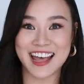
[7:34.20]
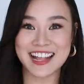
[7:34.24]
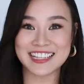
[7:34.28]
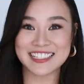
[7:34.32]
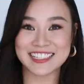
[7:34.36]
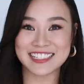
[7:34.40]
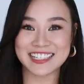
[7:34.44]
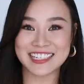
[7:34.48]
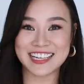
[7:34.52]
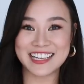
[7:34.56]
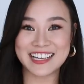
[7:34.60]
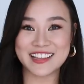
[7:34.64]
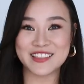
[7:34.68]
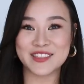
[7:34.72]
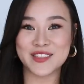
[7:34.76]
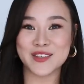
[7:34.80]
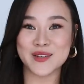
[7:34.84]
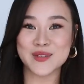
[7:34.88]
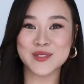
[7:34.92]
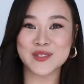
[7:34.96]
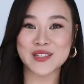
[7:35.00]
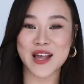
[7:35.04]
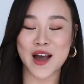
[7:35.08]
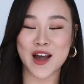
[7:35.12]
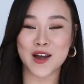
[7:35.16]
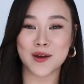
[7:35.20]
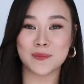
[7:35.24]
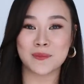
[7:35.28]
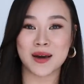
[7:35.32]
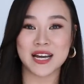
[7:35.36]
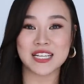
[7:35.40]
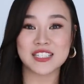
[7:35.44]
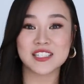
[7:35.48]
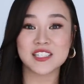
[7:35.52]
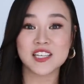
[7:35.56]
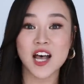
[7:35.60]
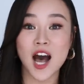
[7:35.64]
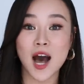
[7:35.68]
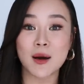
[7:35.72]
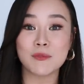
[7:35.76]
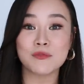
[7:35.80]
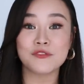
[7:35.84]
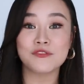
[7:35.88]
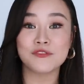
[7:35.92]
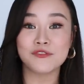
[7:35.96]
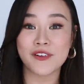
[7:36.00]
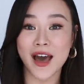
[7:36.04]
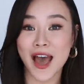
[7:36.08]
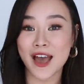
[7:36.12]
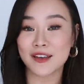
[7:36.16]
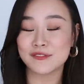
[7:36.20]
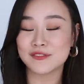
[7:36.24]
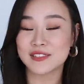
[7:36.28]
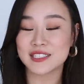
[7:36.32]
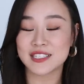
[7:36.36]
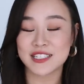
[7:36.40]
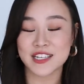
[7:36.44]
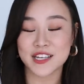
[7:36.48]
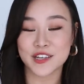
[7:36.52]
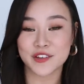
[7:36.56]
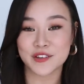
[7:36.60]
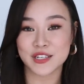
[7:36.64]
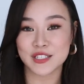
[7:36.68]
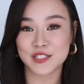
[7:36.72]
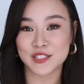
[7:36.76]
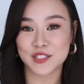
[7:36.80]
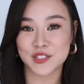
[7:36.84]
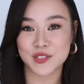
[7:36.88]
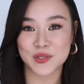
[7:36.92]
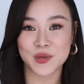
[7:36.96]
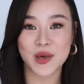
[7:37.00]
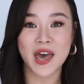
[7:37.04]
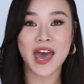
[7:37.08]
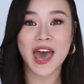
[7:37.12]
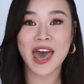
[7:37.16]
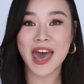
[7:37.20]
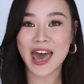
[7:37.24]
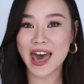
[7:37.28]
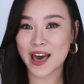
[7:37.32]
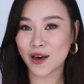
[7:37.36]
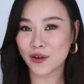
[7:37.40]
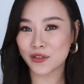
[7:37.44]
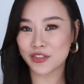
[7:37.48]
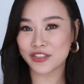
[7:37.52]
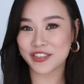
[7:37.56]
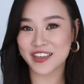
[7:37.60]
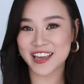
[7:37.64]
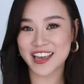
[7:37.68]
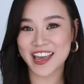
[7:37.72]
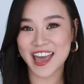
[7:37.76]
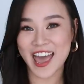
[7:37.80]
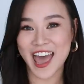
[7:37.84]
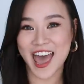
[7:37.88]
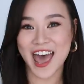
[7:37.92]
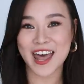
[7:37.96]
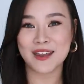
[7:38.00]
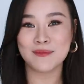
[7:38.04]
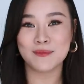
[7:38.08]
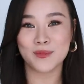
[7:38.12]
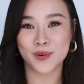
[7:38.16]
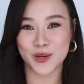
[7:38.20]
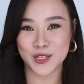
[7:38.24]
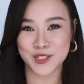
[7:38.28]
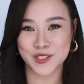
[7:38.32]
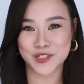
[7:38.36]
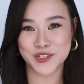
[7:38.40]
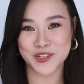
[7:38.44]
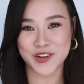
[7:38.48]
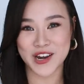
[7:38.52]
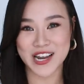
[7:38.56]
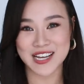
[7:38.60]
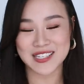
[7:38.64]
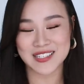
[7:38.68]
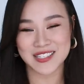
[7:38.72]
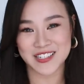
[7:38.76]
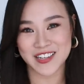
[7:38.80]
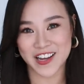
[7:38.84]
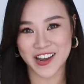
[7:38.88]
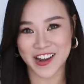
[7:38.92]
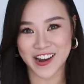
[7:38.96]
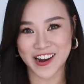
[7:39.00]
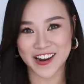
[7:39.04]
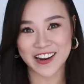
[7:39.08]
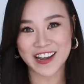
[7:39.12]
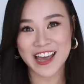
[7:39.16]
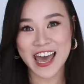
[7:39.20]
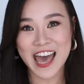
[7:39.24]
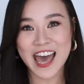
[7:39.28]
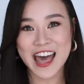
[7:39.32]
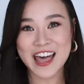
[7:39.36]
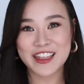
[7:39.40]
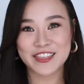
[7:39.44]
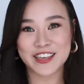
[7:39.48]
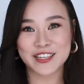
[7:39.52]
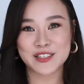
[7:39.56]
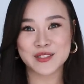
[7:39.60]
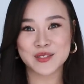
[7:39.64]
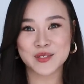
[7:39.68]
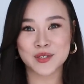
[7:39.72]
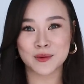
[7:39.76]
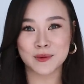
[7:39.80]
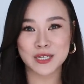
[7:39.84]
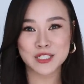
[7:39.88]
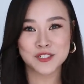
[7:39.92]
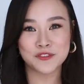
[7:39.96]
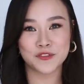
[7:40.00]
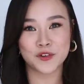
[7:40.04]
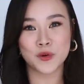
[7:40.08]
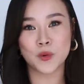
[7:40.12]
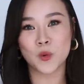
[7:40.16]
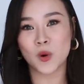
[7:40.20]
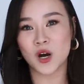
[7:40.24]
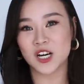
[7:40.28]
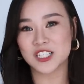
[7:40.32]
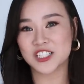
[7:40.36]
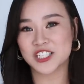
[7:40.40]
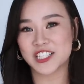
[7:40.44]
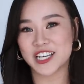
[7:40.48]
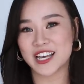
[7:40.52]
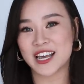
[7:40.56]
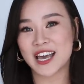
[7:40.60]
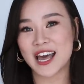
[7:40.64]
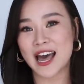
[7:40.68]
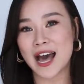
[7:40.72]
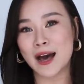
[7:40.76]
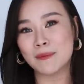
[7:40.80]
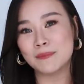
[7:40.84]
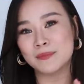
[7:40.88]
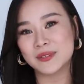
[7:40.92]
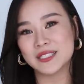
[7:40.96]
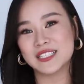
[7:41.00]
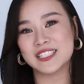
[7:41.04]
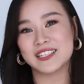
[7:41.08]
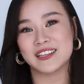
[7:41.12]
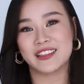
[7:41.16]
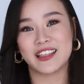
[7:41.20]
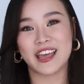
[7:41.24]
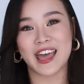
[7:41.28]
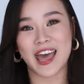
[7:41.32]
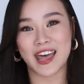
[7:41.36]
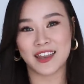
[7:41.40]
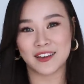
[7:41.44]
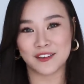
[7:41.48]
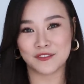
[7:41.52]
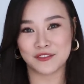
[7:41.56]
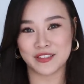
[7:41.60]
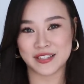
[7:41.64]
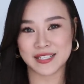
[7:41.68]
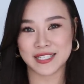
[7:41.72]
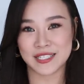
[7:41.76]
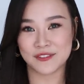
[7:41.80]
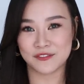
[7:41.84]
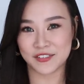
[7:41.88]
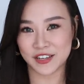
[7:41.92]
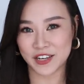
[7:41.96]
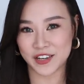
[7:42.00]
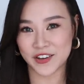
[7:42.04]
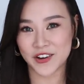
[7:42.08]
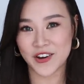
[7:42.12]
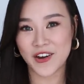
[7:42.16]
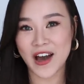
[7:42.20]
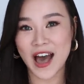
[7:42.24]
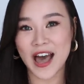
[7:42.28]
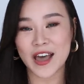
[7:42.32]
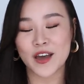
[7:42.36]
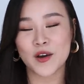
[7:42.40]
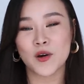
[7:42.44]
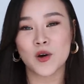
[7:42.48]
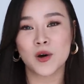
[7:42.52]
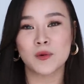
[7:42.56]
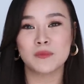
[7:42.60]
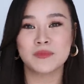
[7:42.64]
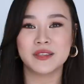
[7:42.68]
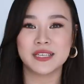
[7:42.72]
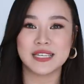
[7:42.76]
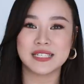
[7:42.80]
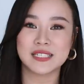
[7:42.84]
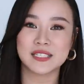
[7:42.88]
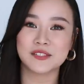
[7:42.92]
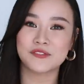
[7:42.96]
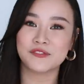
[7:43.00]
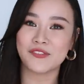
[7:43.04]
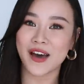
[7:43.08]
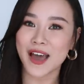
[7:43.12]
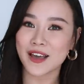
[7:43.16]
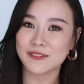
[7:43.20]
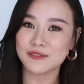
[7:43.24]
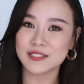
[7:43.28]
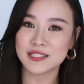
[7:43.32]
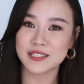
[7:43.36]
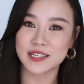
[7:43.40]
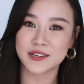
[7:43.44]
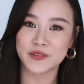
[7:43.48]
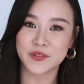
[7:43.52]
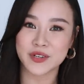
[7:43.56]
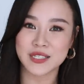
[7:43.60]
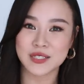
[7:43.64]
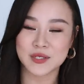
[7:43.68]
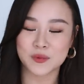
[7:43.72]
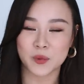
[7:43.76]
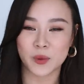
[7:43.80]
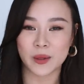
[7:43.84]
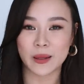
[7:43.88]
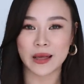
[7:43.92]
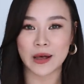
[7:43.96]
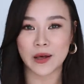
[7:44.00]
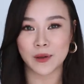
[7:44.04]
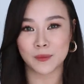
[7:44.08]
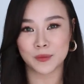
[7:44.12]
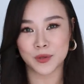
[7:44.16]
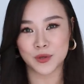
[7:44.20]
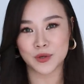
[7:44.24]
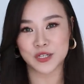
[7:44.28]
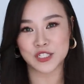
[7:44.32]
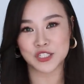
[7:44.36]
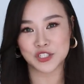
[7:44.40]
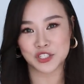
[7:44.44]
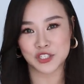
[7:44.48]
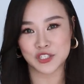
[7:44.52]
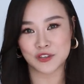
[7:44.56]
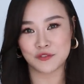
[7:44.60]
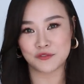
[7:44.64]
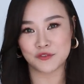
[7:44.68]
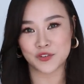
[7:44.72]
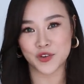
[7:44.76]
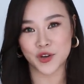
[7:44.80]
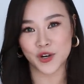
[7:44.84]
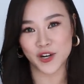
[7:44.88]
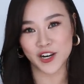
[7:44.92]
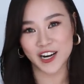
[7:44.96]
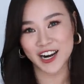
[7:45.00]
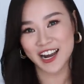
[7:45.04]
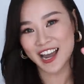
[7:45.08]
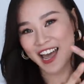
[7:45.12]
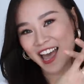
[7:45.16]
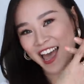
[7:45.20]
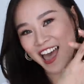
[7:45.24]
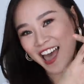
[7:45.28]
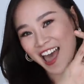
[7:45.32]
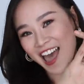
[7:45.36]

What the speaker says: that's it. Those are my top 5 secrets to healthy and moisturized hair. Thank you so much for watching up until the end of this video. I hope these 5 secrets will help you achieve your